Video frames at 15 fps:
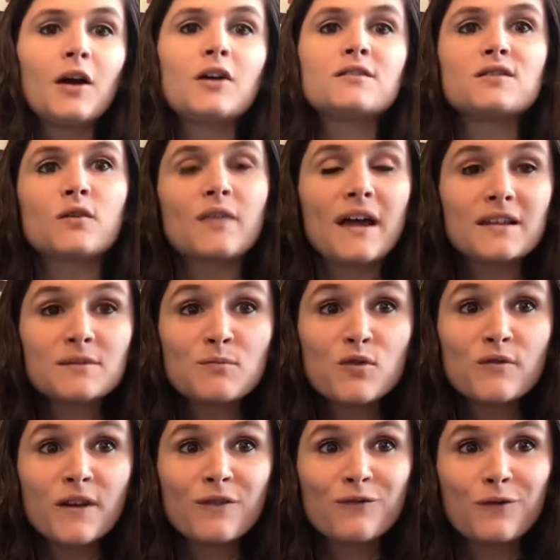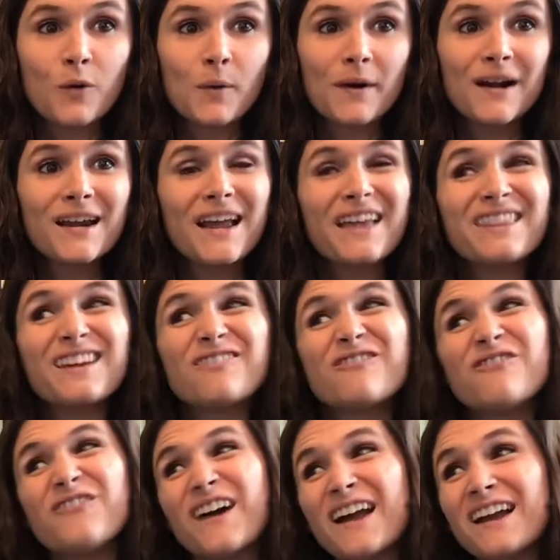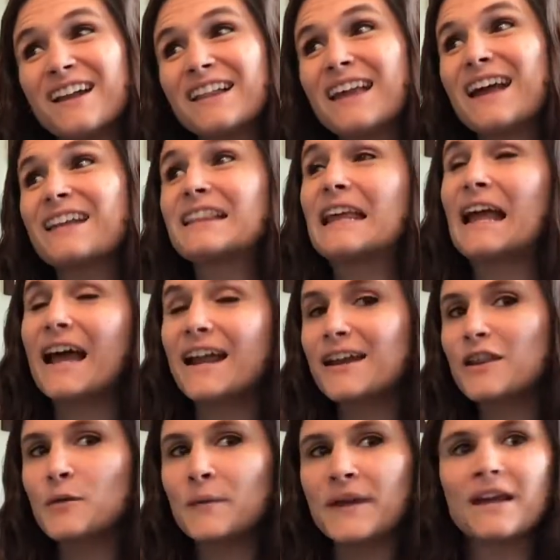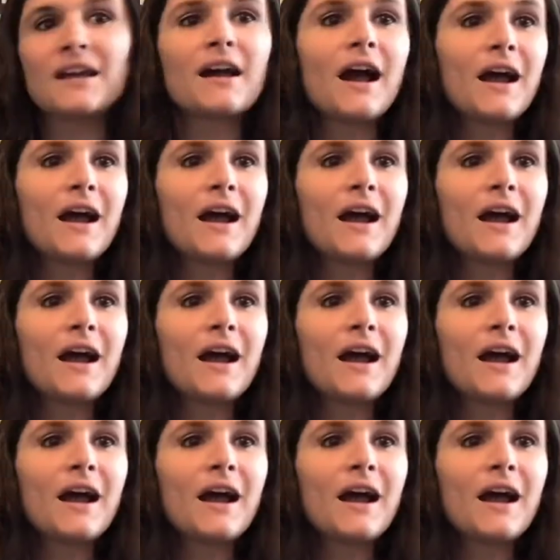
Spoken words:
So that's moving forward. And then finally, at the end of the week,